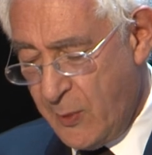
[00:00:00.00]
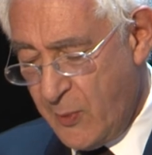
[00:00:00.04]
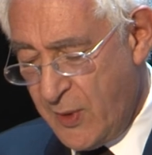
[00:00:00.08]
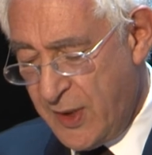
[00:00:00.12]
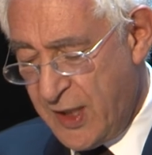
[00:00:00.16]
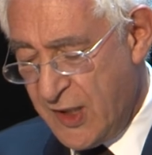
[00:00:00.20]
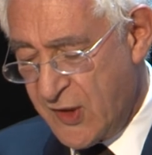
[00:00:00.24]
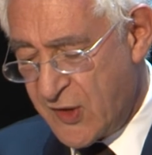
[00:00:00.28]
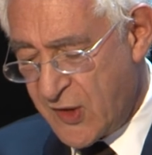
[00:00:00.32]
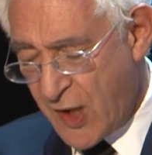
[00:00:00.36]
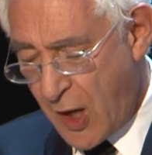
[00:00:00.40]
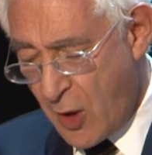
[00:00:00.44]
with
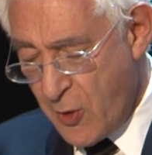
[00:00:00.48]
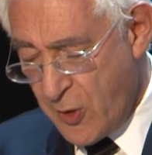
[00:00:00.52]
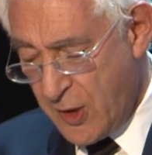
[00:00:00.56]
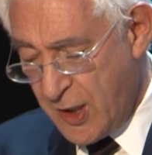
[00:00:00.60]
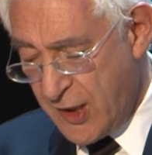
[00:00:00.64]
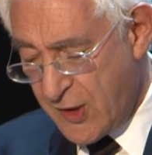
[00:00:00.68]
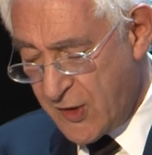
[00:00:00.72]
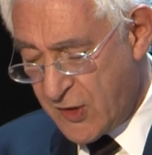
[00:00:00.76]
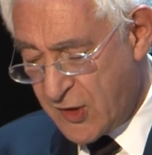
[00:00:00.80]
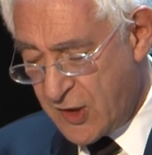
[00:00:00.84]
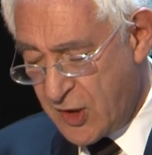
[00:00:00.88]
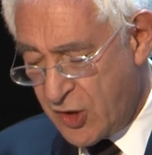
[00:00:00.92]
its own
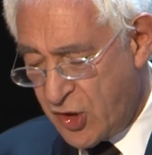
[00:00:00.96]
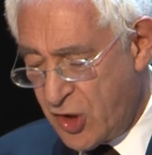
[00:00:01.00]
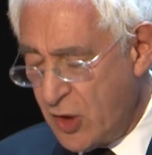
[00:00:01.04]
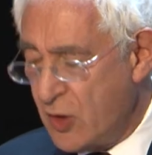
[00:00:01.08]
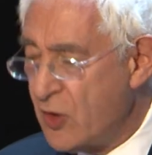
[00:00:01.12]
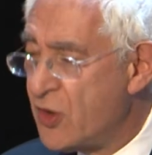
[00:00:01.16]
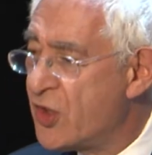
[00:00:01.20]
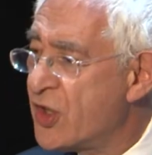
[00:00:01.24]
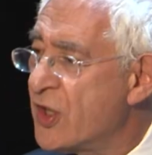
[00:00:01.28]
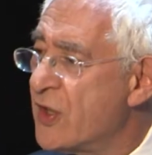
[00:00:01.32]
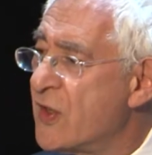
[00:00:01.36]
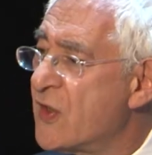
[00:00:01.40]

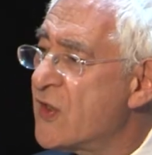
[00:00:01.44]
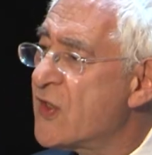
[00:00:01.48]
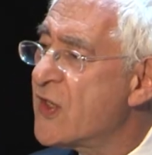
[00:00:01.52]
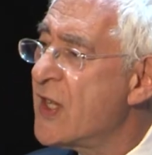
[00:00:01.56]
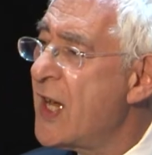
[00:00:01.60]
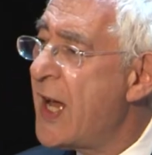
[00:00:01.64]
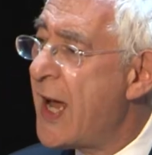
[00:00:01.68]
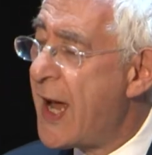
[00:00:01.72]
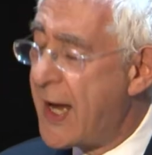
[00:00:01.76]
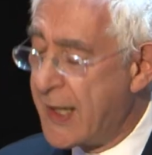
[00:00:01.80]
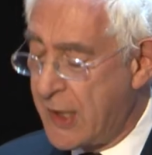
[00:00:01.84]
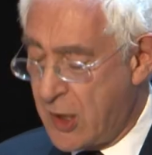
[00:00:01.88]
institutions
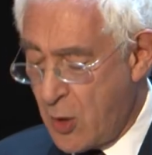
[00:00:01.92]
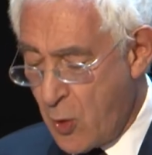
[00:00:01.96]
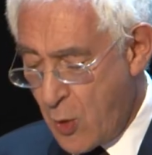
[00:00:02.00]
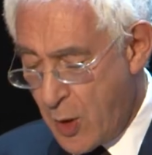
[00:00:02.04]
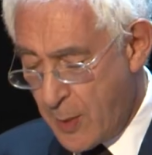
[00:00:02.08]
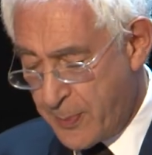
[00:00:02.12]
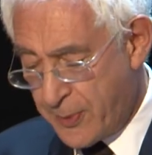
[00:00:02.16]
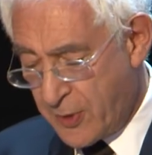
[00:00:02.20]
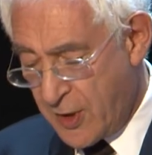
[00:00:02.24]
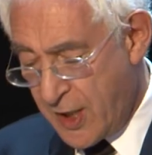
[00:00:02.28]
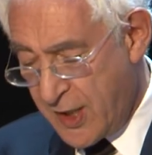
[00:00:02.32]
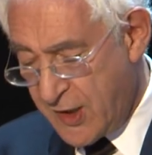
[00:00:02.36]
and
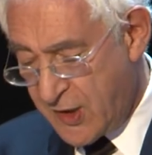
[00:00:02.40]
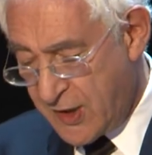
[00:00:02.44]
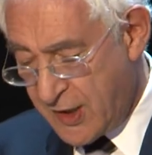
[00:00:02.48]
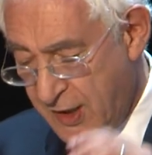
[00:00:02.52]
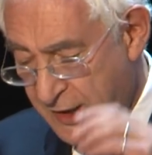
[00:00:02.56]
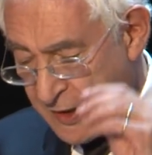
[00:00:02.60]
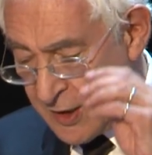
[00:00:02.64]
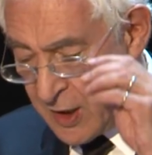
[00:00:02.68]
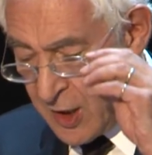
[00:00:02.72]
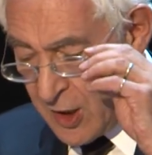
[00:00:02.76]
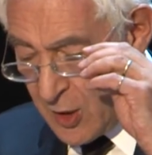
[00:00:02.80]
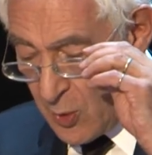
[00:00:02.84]

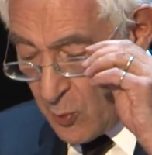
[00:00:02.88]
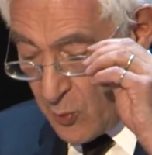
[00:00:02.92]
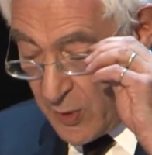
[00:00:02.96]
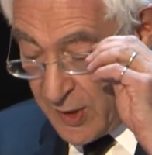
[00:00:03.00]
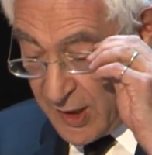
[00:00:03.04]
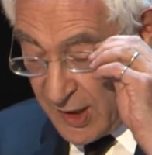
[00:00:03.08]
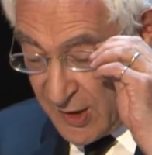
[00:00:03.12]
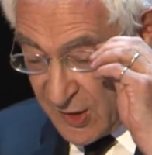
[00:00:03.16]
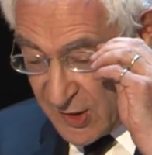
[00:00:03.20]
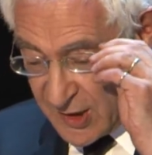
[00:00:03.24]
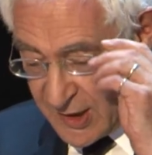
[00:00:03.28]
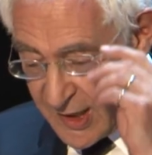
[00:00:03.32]
cooperating with
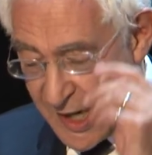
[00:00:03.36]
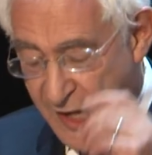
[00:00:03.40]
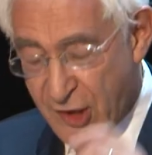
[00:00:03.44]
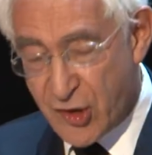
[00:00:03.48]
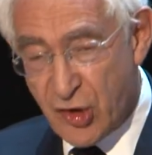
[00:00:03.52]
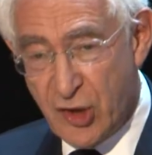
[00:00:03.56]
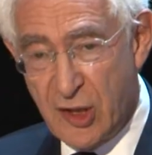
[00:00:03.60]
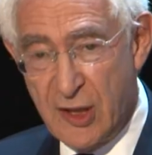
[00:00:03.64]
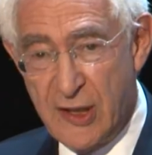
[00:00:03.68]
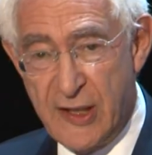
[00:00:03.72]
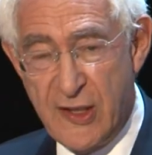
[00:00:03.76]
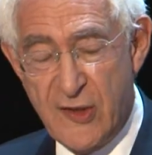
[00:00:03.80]

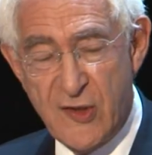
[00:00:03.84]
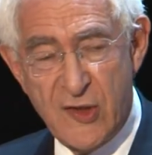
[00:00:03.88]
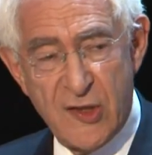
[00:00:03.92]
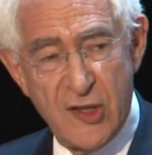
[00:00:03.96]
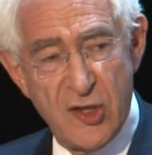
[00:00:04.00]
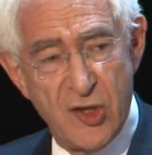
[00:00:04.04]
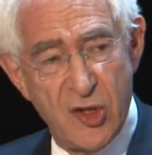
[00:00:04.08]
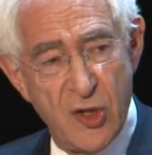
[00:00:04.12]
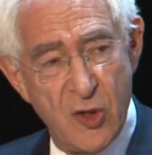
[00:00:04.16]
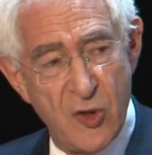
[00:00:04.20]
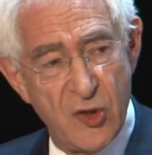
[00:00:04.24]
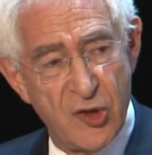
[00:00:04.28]
international
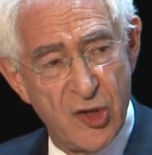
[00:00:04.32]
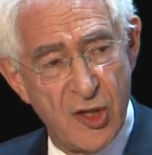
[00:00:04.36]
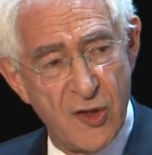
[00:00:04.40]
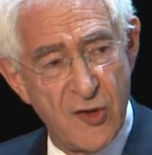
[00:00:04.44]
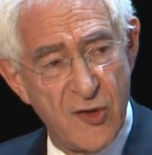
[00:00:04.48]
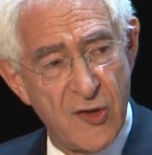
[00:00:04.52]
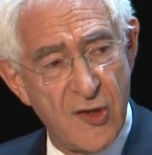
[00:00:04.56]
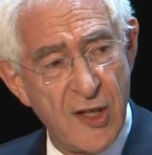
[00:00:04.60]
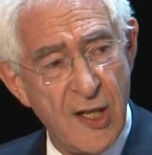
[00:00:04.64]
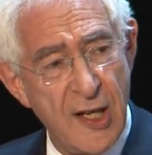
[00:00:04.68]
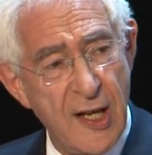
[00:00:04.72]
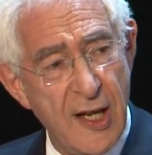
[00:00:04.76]

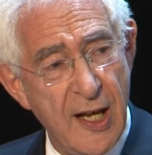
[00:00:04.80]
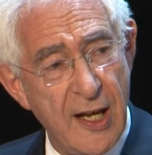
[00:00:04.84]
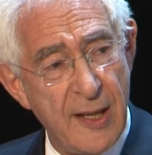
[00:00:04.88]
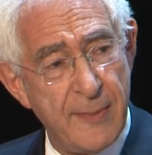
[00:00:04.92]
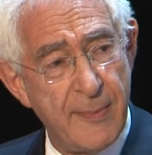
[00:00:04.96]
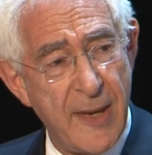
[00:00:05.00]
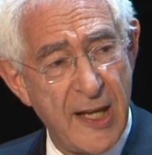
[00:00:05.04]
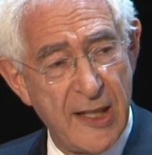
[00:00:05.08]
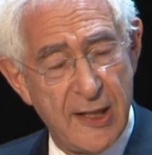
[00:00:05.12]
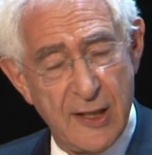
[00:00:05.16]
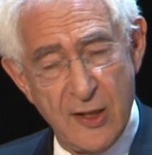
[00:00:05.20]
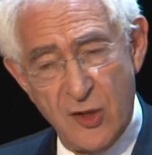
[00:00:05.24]
institutions and
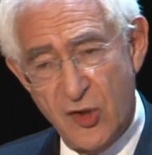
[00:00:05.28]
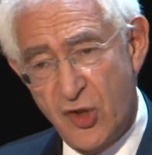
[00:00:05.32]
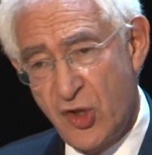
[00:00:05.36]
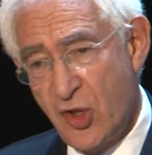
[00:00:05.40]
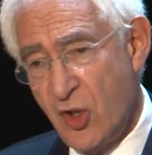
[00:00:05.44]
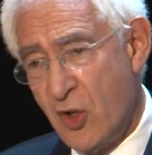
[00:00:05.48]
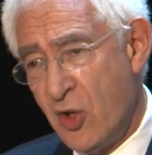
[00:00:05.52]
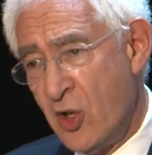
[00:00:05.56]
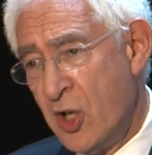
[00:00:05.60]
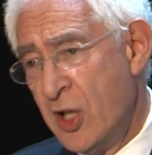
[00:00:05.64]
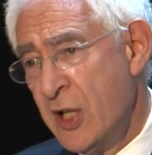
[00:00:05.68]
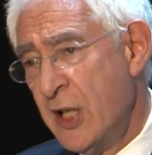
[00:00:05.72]
making
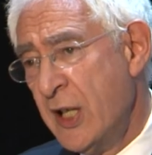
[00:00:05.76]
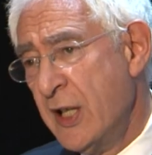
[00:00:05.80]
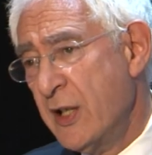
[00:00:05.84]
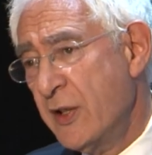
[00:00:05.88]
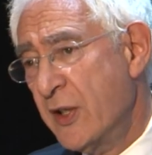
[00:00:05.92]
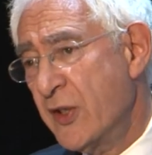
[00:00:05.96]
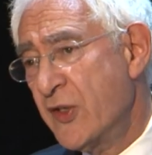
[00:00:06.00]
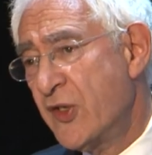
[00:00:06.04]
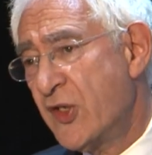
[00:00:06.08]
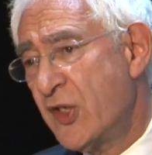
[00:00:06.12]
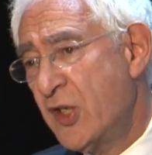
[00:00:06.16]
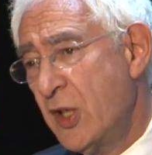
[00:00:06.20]
sure
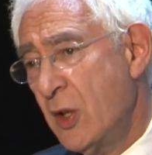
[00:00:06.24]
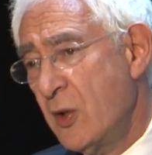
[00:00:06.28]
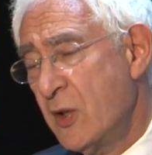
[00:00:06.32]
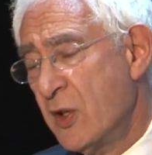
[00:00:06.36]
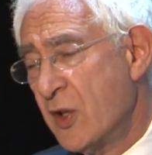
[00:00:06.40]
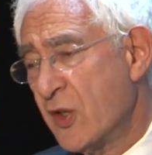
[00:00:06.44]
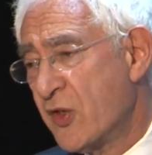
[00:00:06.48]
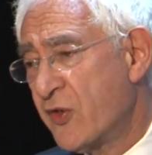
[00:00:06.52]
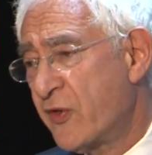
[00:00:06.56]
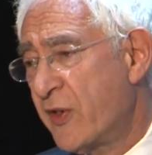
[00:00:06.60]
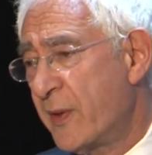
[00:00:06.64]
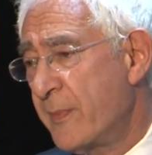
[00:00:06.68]
that
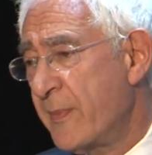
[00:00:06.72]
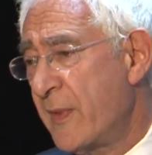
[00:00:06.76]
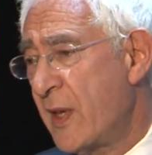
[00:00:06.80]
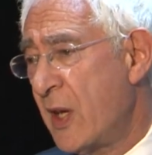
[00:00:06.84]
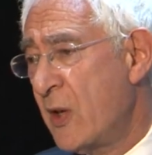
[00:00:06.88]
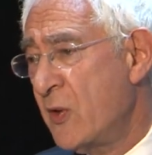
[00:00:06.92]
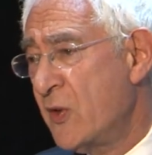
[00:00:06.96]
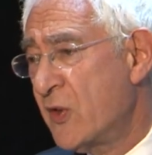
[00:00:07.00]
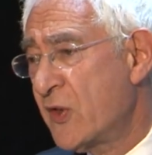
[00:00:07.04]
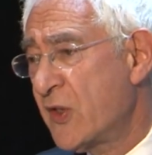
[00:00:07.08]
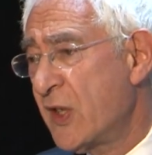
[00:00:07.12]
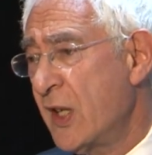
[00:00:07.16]
students from
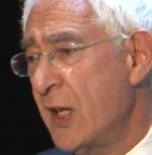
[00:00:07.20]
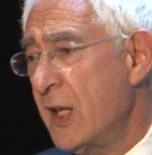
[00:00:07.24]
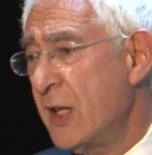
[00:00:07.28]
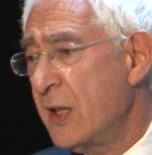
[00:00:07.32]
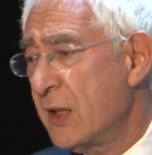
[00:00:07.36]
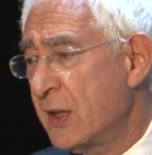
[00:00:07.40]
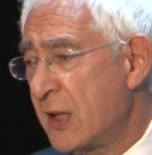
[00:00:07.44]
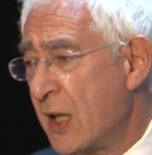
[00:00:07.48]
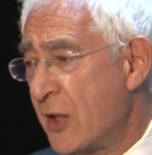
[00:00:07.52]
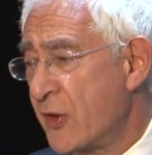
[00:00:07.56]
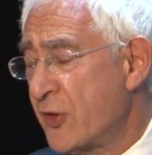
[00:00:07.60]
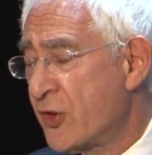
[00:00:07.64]
those
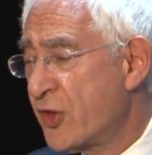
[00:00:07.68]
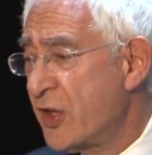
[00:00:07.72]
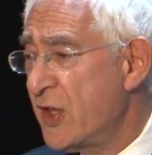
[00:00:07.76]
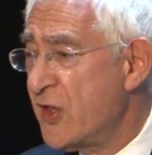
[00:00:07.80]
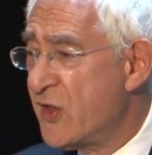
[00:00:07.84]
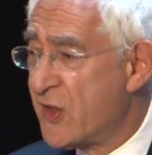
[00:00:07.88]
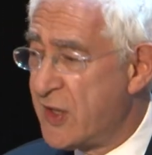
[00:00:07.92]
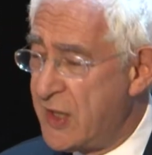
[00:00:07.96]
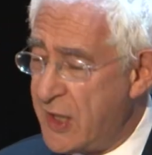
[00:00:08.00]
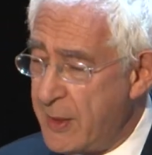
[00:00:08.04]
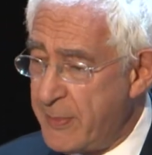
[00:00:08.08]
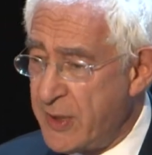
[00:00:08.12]

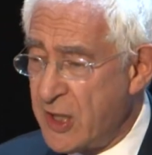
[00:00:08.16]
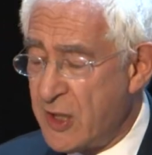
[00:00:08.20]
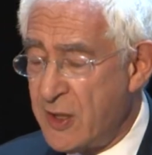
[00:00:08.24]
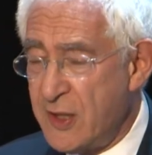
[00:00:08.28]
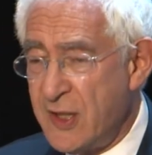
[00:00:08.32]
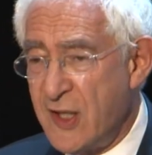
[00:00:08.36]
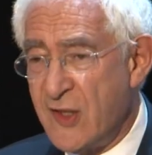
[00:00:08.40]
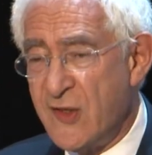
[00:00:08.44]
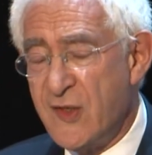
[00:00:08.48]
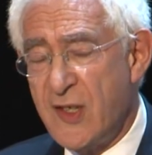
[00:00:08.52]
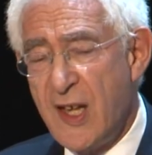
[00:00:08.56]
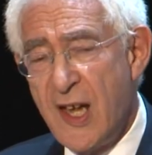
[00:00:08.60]
countries, Libya in
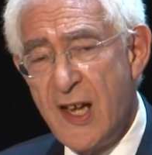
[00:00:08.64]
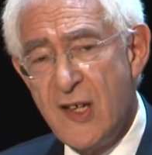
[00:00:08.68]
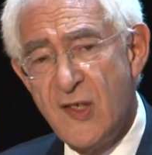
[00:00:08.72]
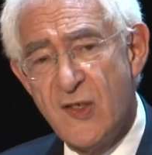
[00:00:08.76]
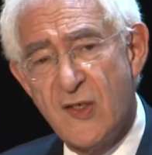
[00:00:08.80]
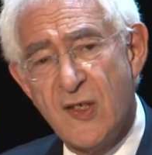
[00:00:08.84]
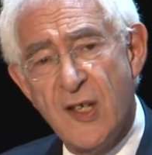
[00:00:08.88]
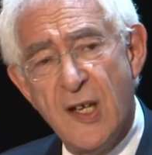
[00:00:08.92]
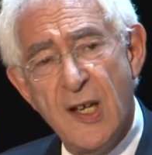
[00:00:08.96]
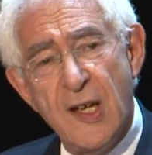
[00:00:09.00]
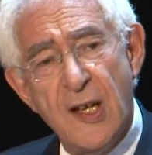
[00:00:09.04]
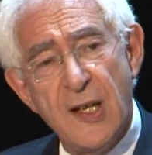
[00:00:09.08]
this case,